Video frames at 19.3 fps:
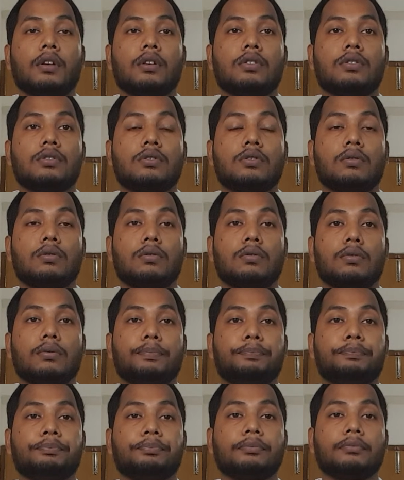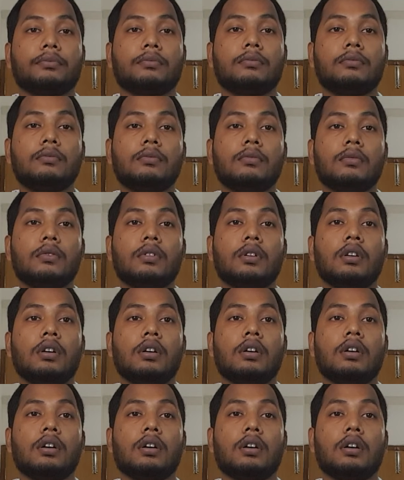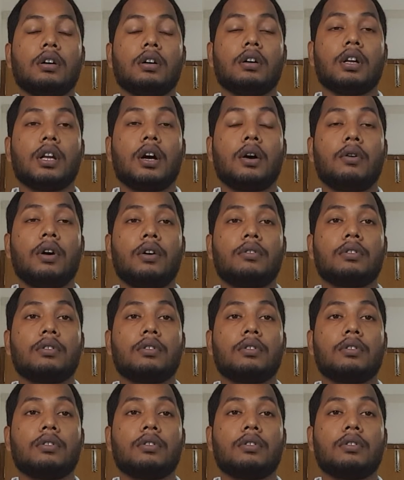So now I